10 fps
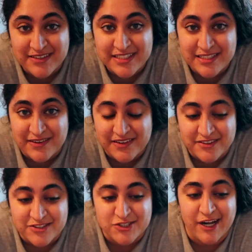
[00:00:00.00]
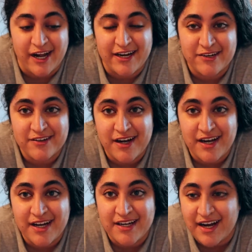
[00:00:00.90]
really know whether to try it or
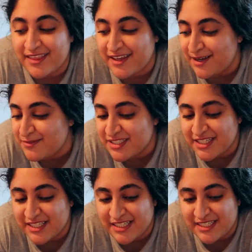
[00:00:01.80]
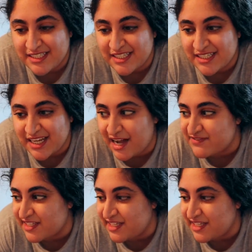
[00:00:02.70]
not. I think I'm just gonna have to